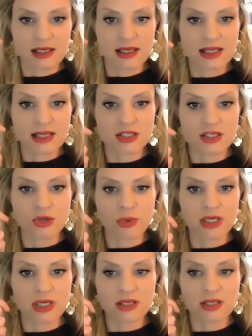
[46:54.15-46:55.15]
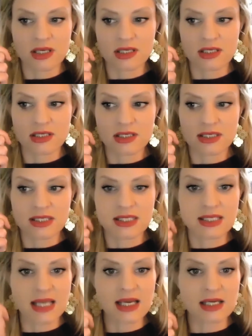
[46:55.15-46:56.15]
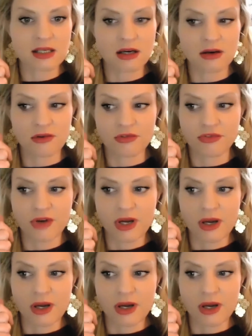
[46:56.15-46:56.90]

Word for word: gets you into this state of